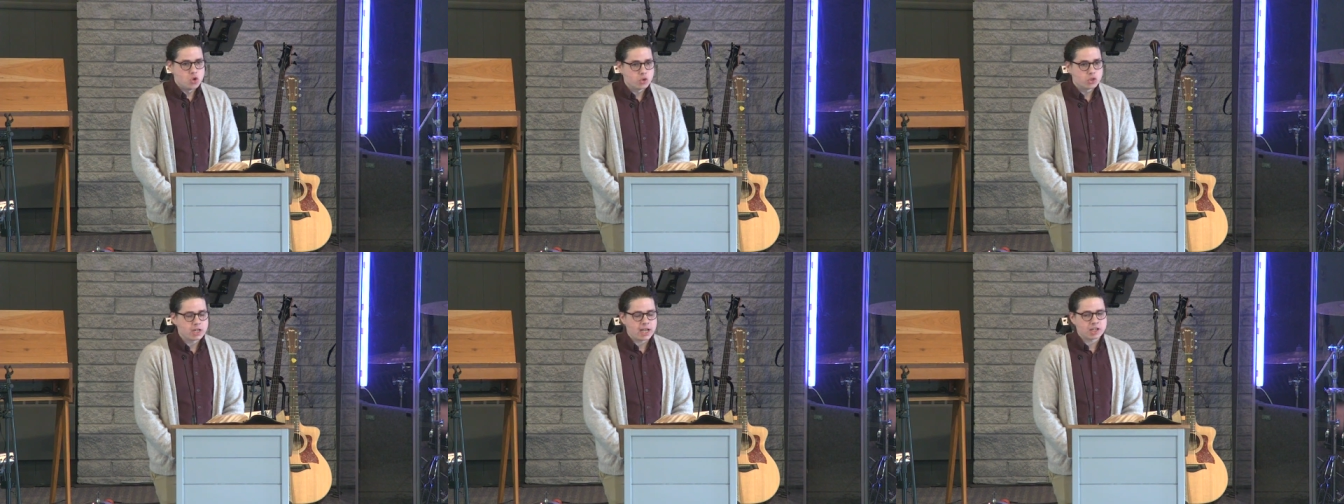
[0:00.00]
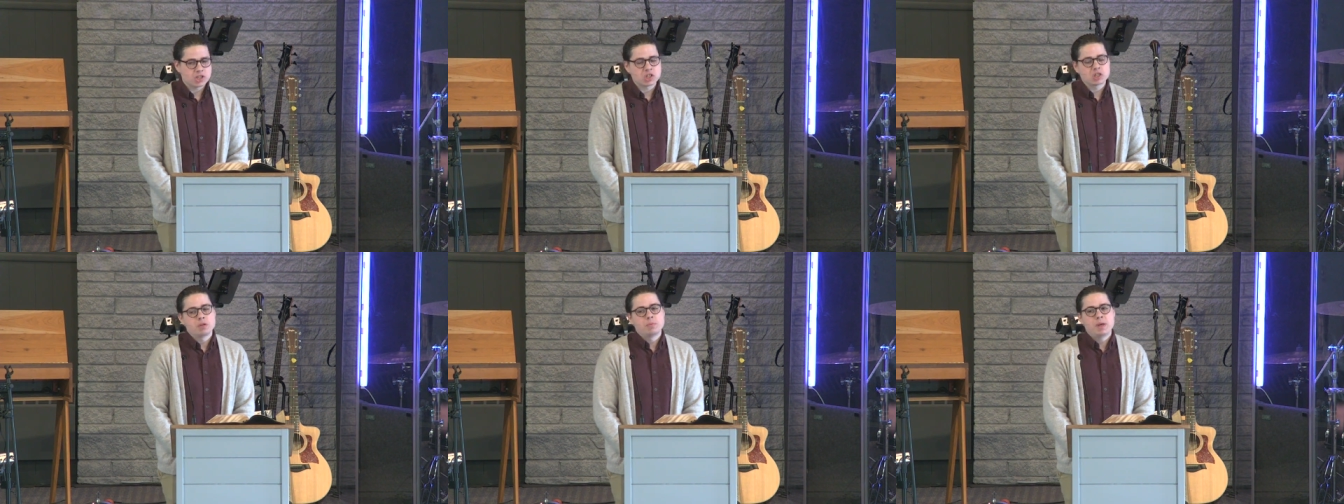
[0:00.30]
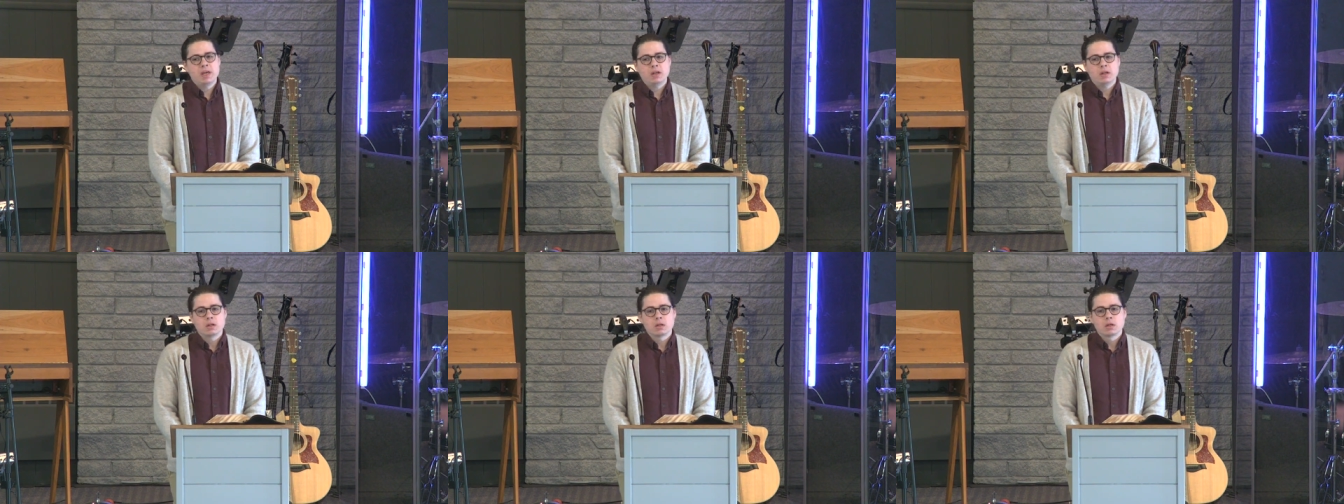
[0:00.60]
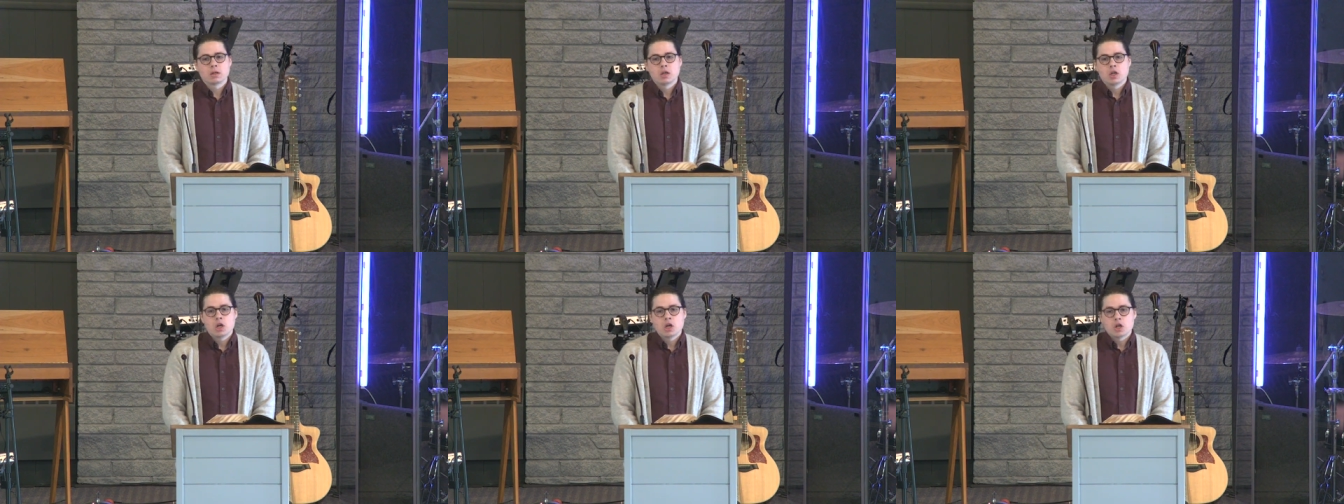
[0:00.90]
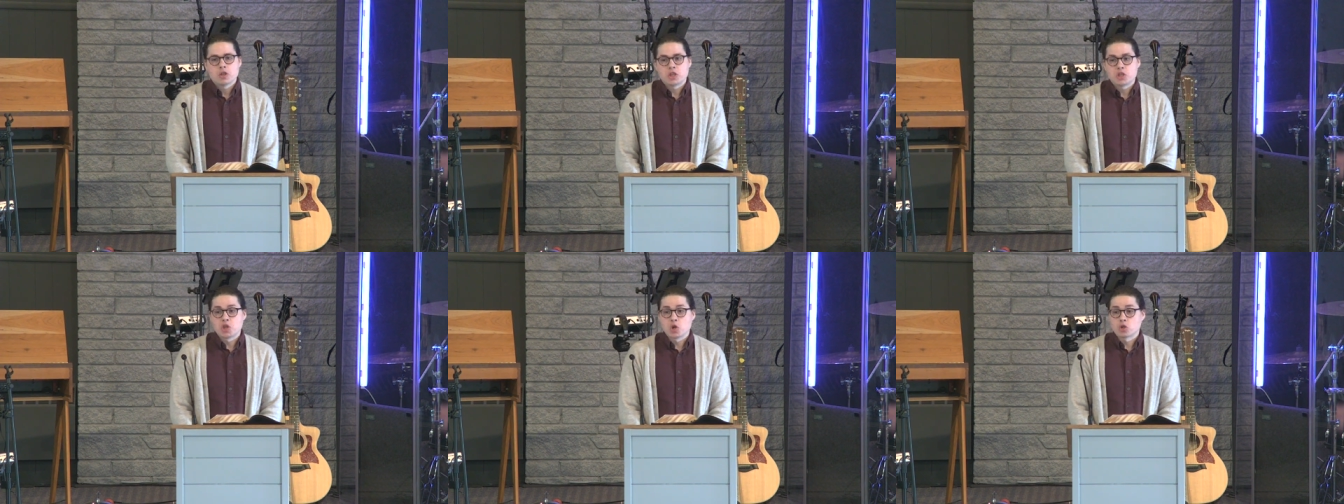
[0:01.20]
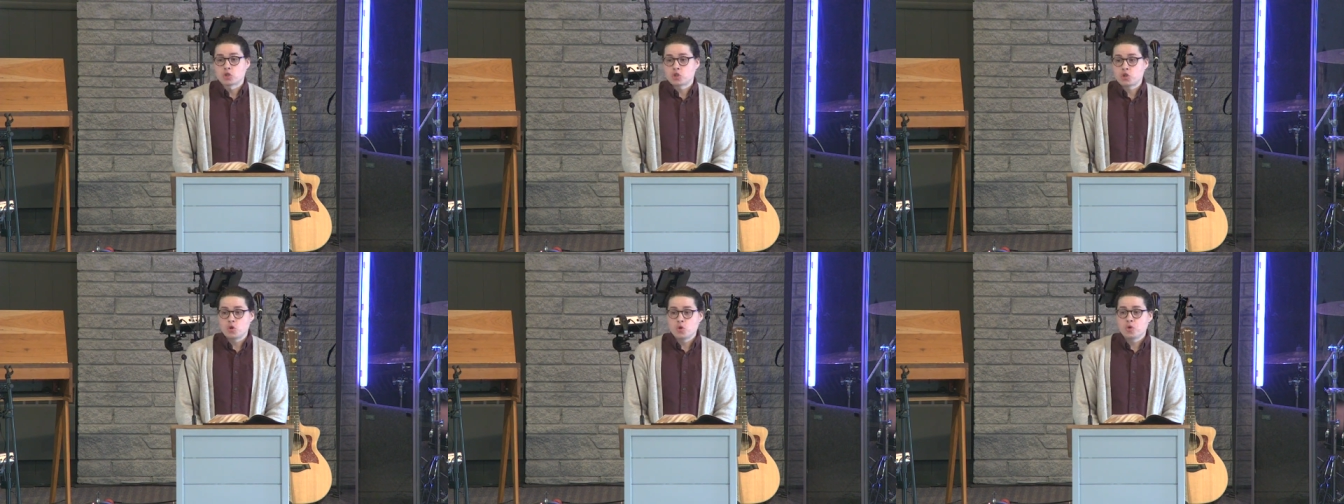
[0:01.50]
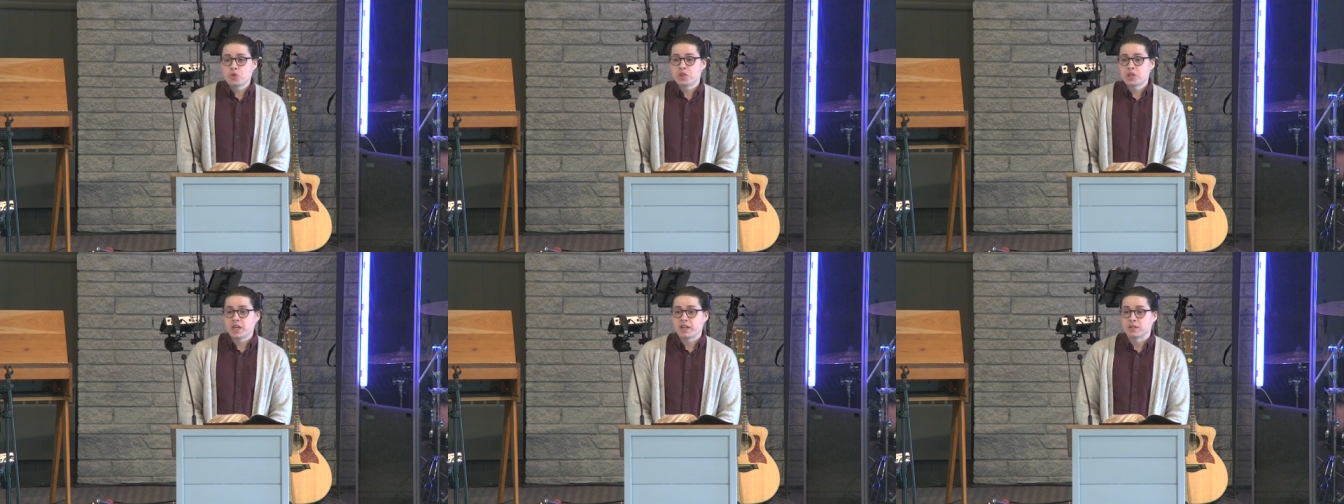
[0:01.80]
Testament, that there are two
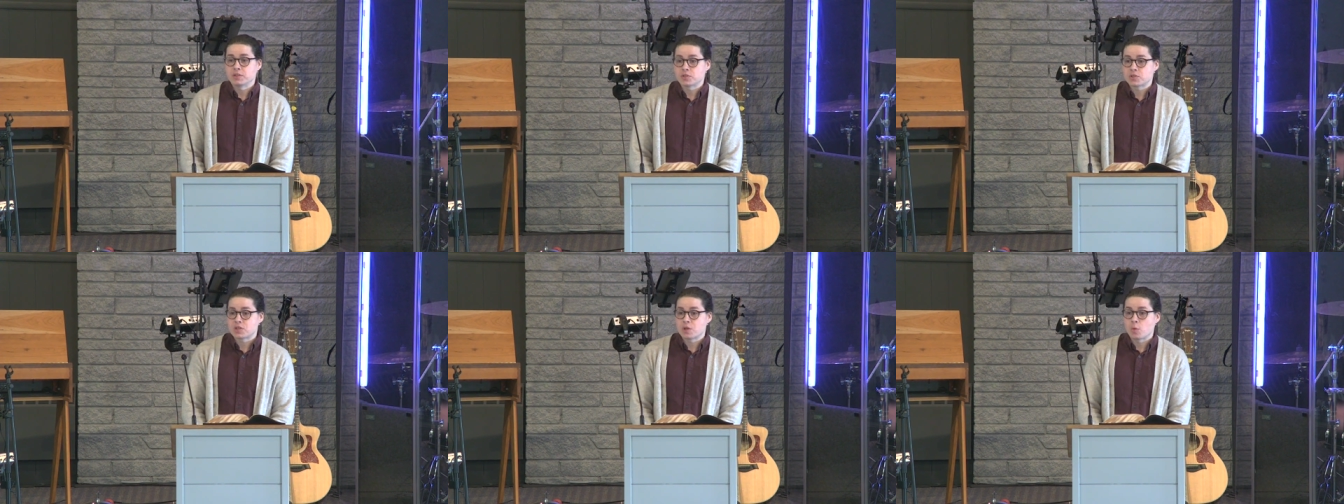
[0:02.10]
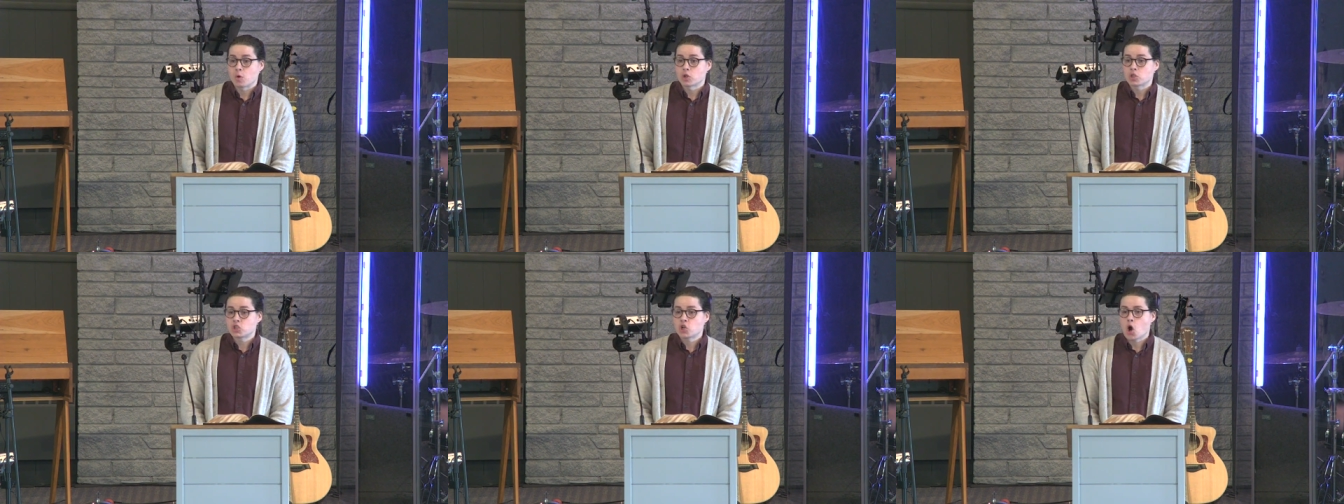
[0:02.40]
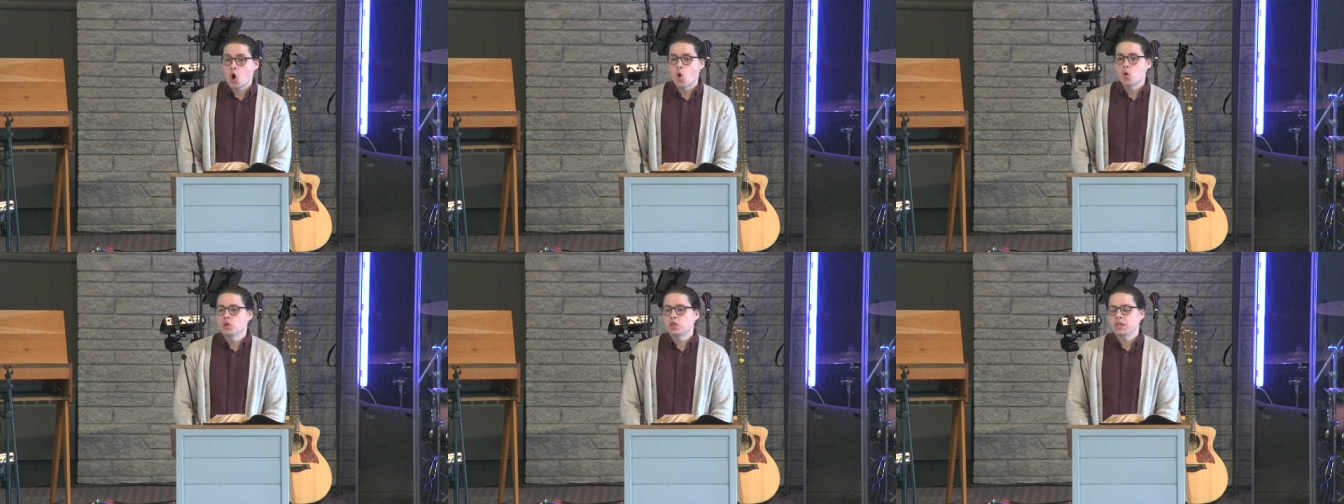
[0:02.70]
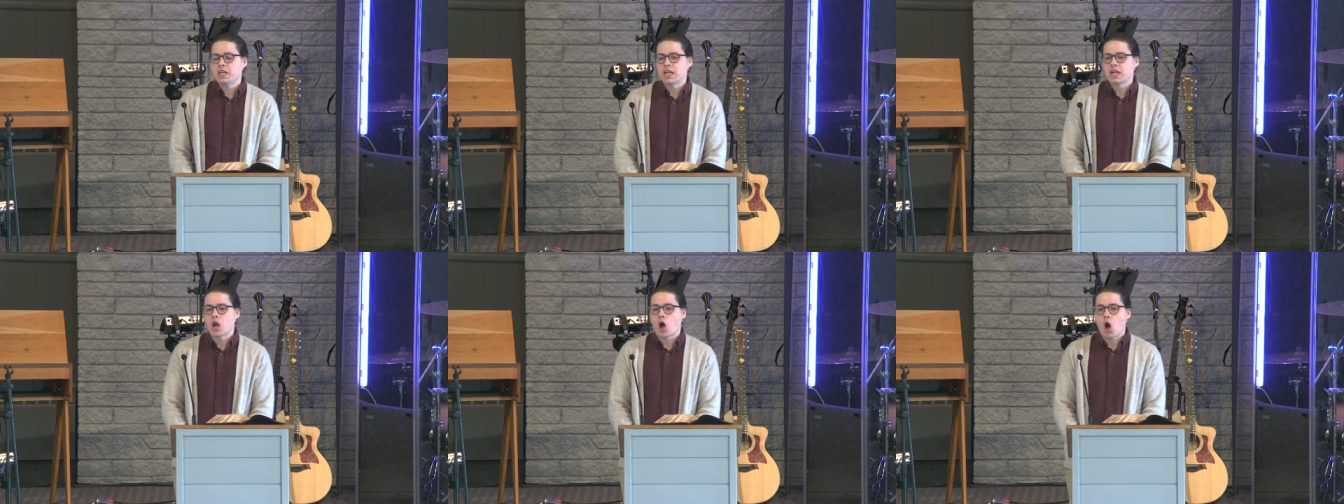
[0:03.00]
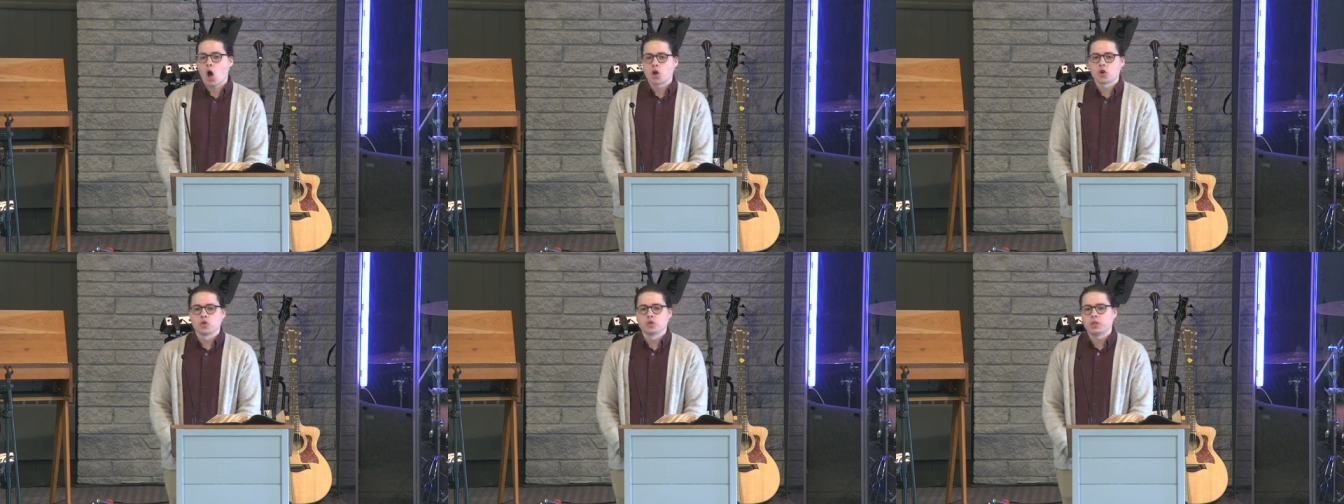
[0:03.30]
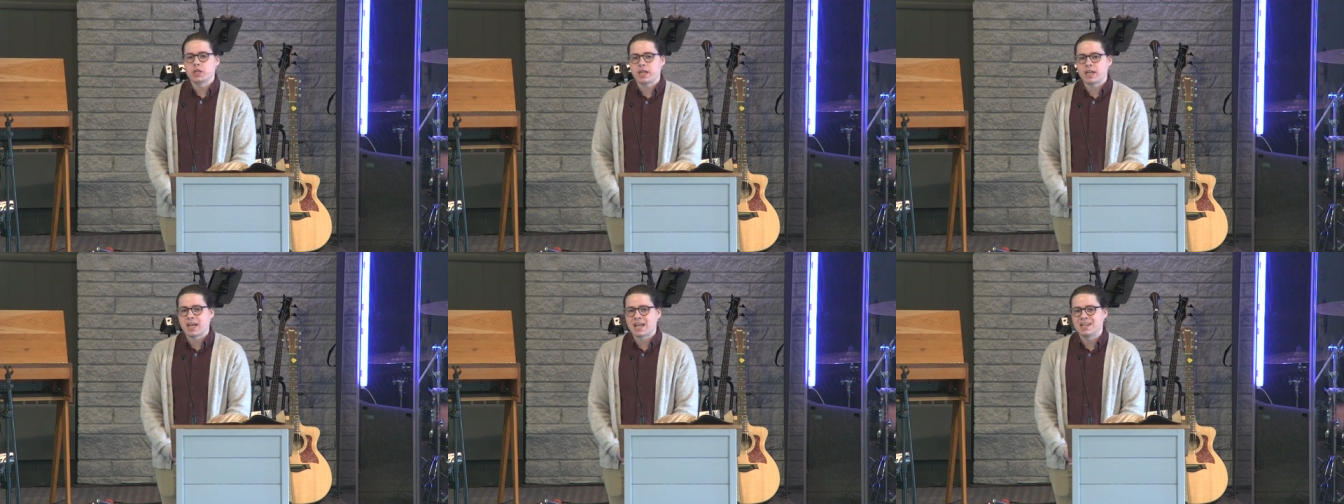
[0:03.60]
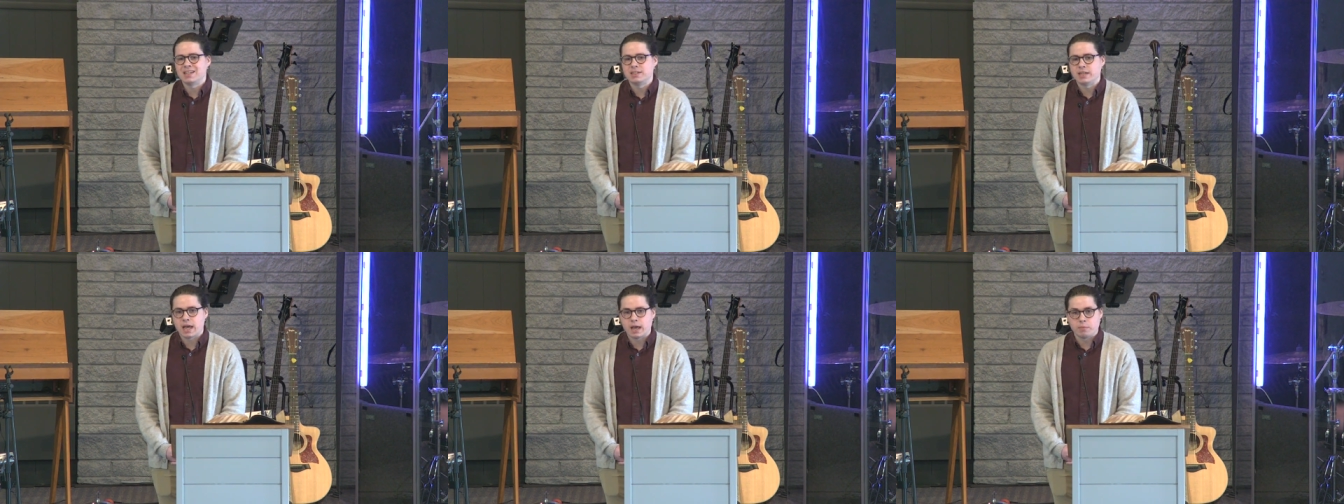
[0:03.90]
things that were totally and utterly
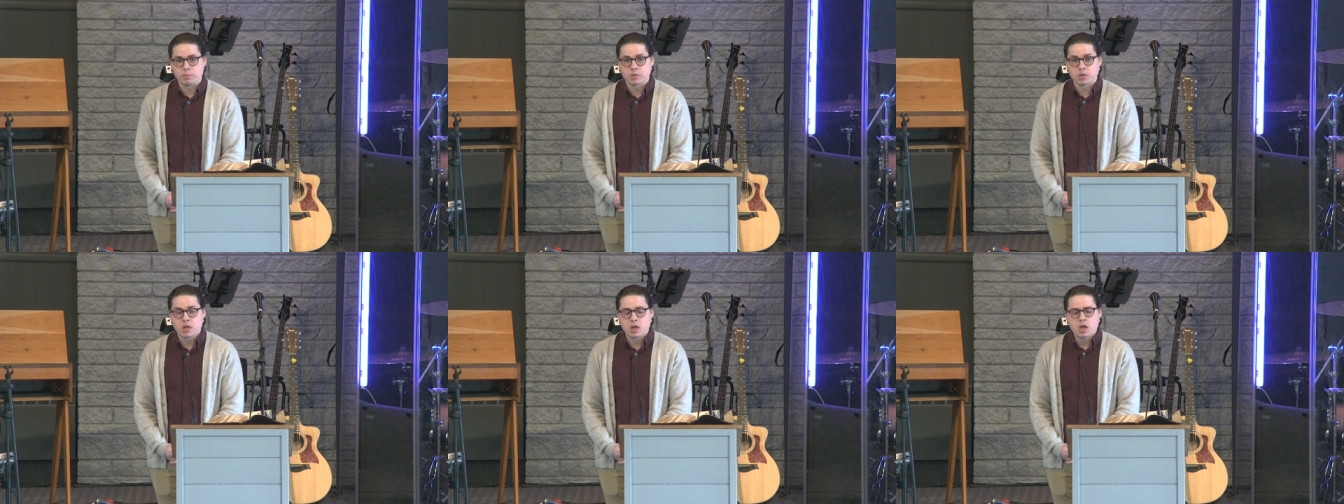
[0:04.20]
condemned,